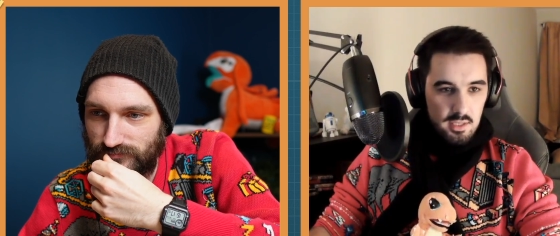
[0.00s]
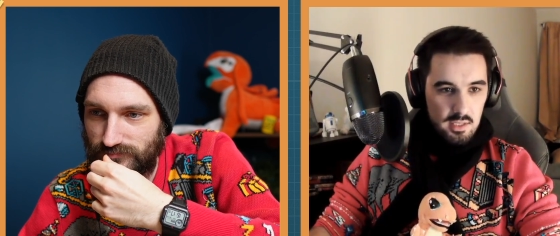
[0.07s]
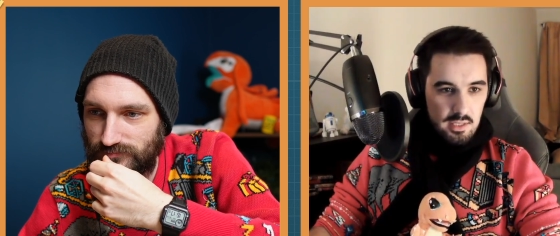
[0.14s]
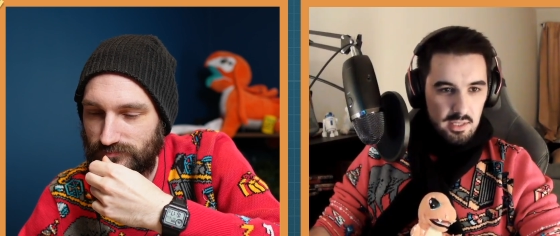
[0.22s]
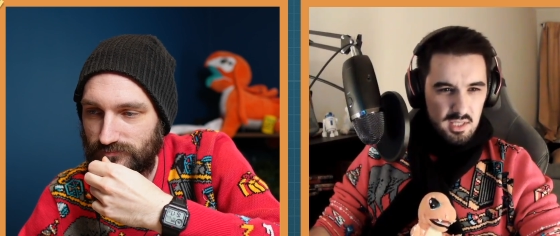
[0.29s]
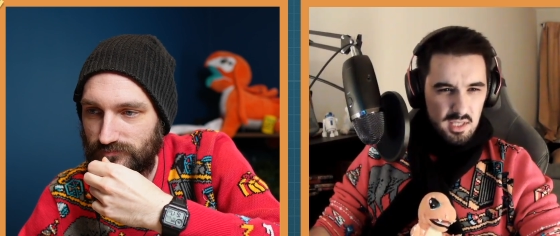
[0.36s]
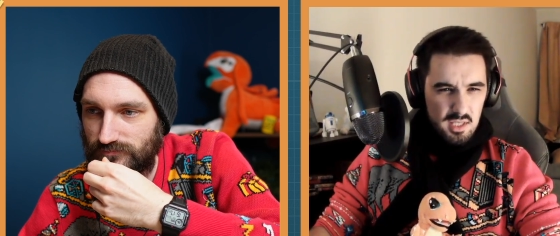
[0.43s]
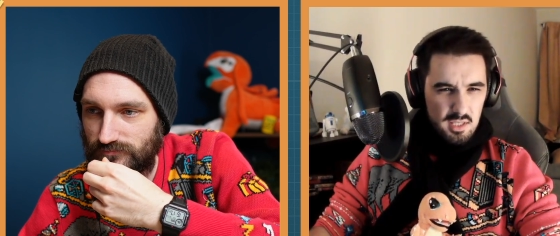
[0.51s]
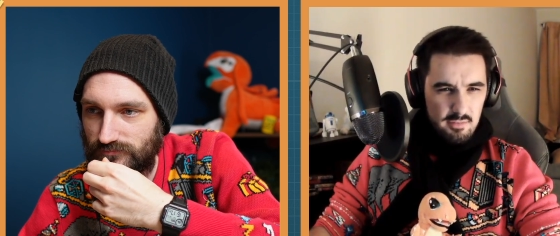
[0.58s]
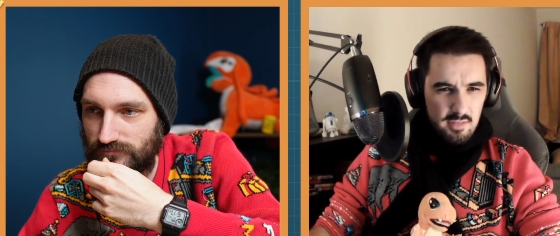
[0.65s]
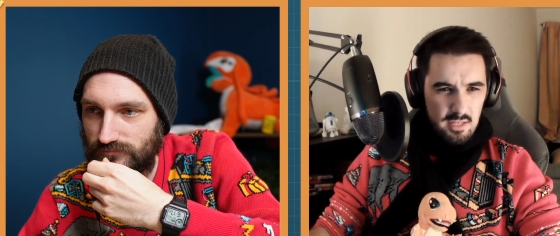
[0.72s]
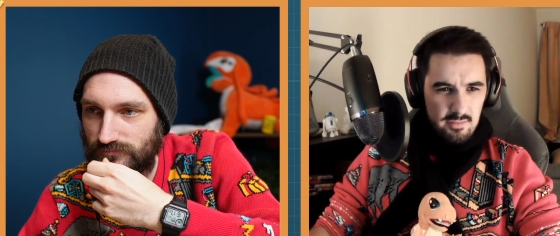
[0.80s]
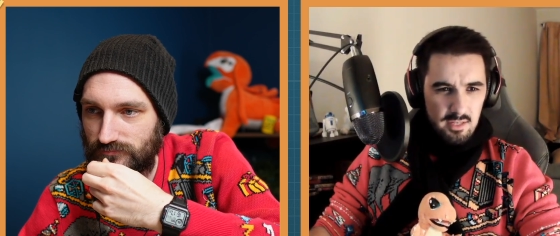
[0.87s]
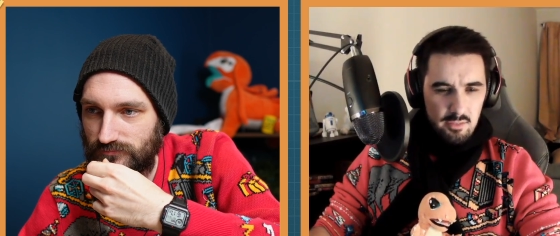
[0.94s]
Speaker 1: has like
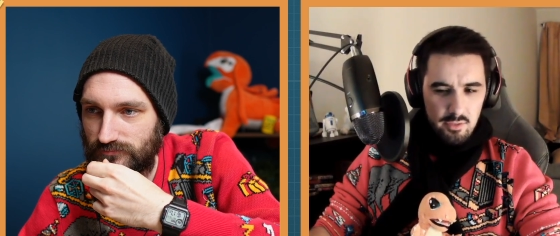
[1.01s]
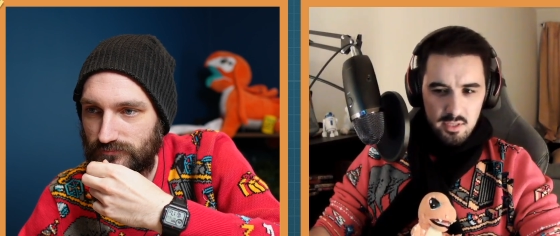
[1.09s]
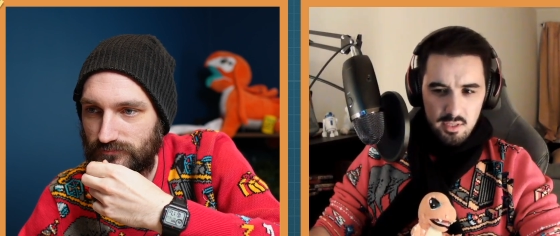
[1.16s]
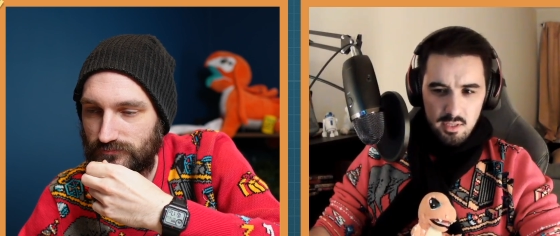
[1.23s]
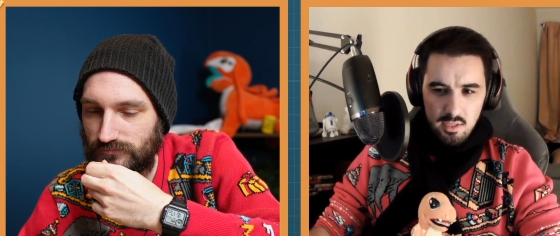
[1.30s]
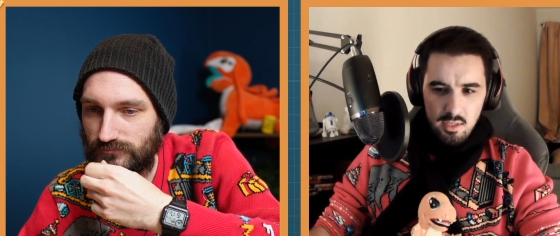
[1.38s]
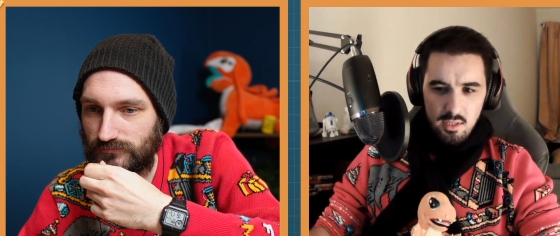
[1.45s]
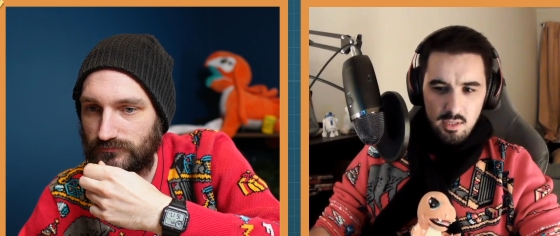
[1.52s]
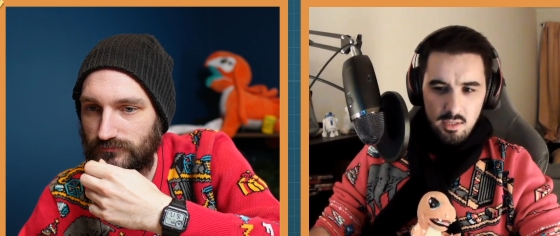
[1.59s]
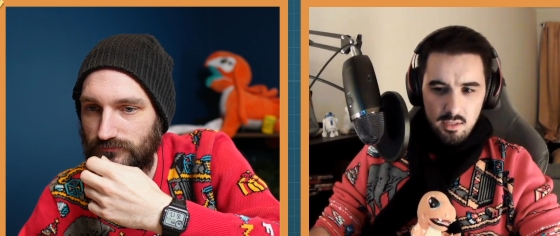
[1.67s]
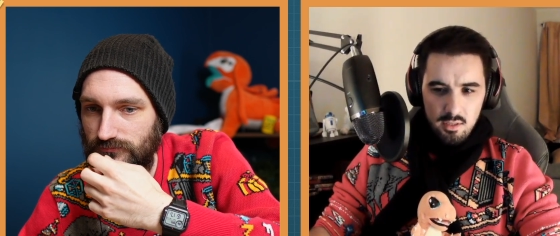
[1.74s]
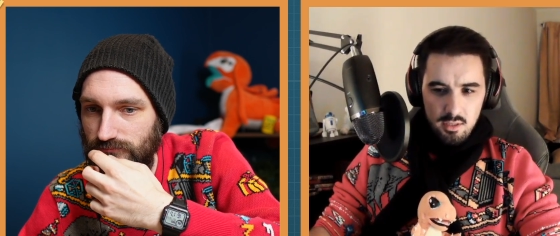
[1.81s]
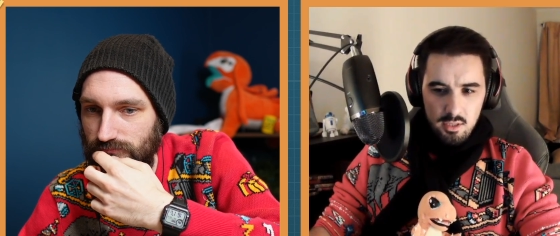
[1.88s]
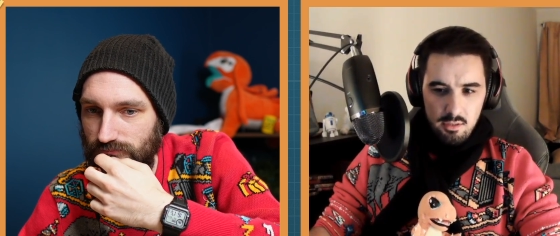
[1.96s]
sixty-five hours. Mm -hmm.
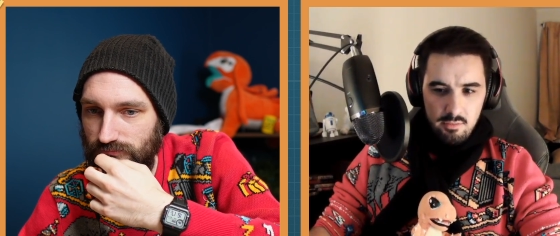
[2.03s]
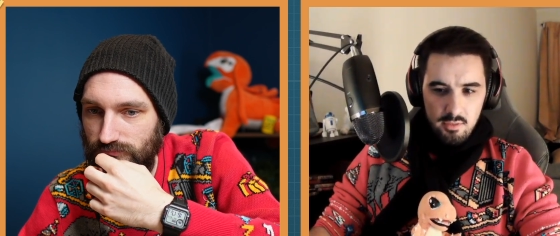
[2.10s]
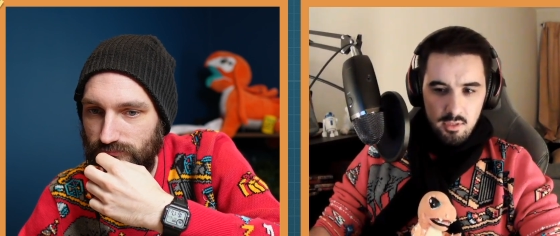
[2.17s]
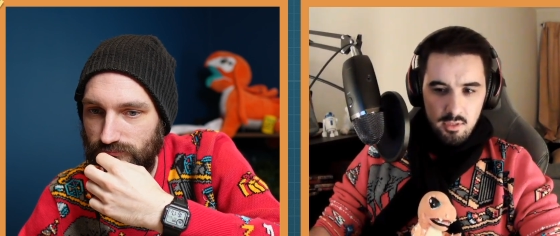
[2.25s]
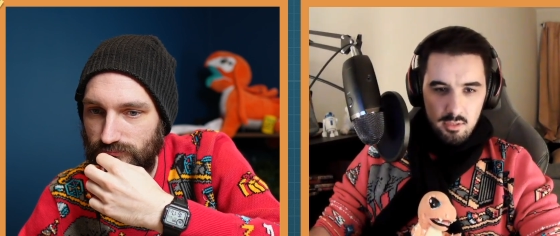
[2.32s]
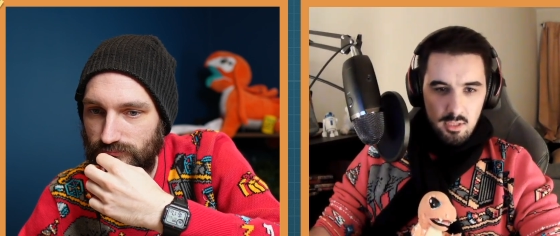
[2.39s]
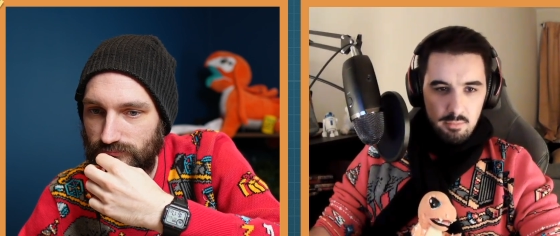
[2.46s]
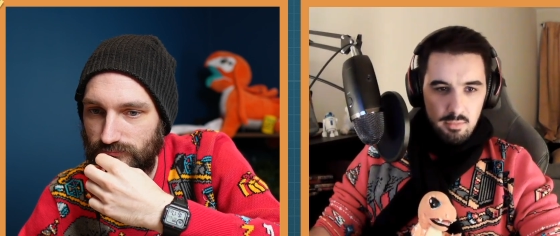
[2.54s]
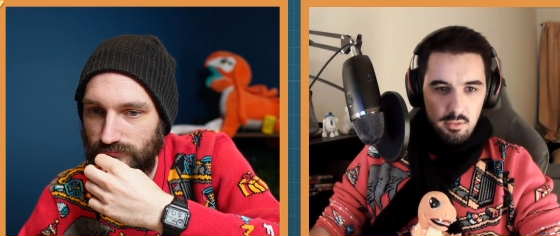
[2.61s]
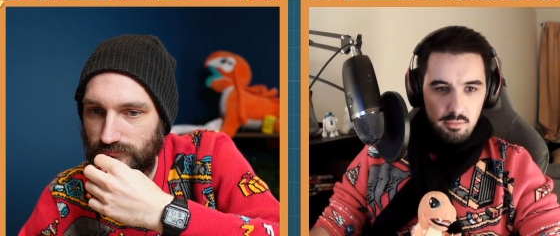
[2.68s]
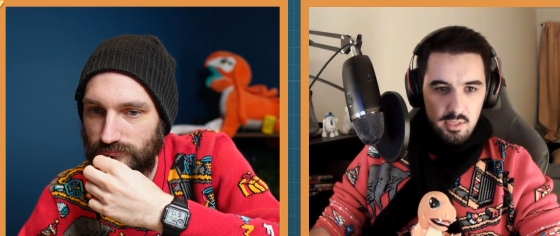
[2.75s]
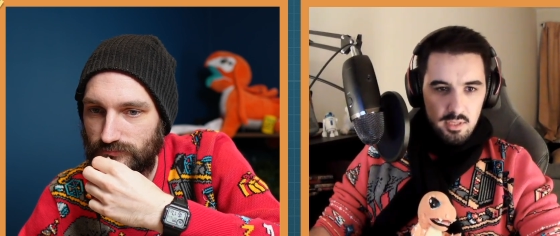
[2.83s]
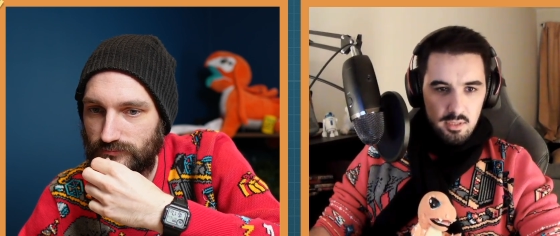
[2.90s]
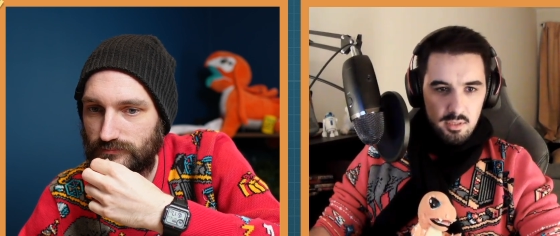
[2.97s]
So I've done a couple of